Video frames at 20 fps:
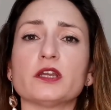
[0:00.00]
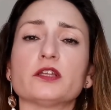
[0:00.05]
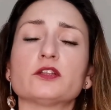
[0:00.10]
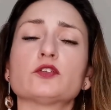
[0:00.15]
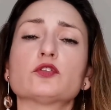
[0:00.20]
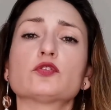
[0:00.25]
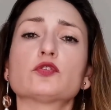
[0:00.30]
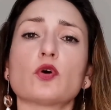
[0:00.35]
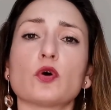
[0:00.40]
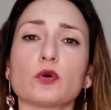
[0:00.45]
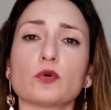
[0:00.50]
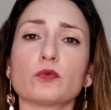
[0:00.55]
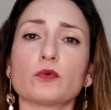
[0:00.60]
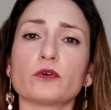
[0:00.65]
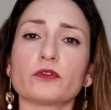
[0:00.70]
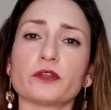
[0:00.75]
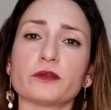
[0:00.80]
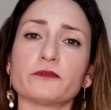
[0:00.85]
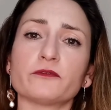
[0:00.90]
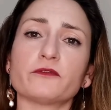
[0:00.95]
and you don't
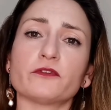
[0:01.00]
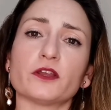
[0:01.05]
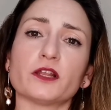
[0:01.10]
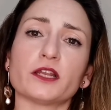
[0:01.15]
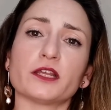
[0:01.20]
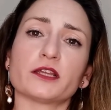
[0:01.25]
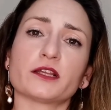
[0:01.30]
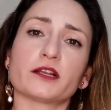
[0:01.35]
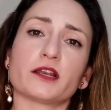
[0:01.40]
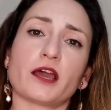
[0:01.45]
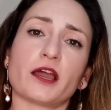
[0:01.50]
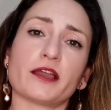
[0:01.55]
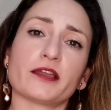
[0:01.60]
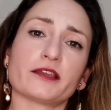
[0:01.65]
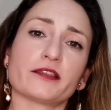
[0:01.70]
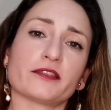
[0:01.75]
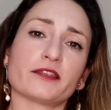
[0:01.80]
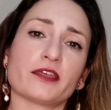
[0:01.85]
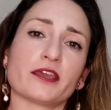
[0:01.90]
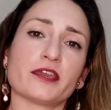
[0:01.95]
want them feeling
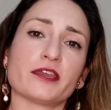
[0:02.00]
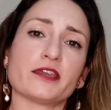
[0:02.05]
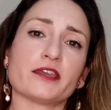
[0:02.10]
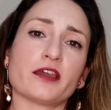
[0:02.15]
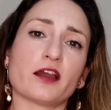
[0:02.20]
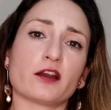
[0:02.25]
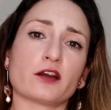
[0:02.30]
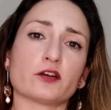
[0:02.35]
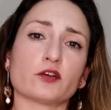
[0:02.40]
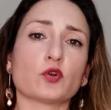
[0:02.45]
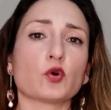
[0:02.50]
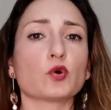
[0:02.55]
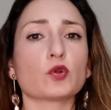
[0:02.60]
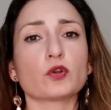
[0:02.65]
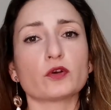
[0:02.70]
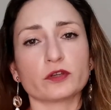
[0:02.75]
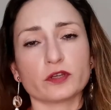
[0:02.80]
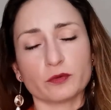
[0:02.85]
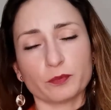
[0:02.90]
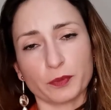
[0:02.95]
like they are no
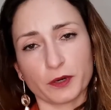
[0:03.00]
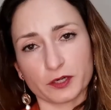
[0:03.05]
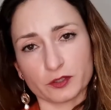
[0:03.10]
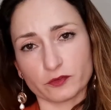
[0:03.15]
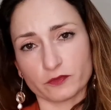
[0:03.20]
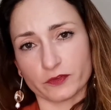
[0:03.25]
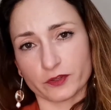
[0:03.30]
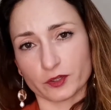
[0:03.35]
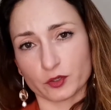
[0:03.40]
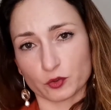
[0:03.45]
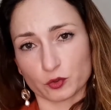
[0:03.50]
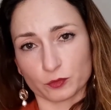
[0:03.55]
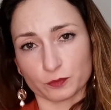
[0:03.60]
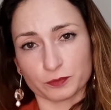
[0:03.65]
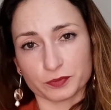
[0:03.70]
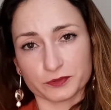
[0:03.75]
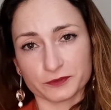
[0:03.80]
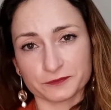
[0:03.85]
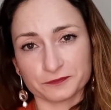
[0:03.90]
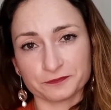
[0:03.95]
longer part of the group.